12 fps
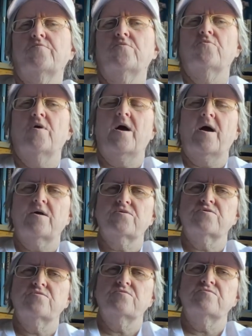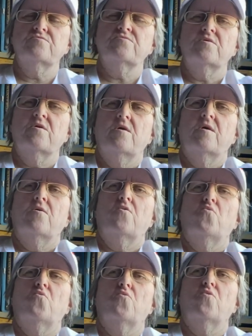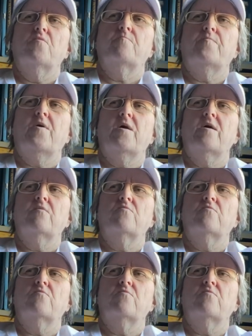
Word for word: your actions, or by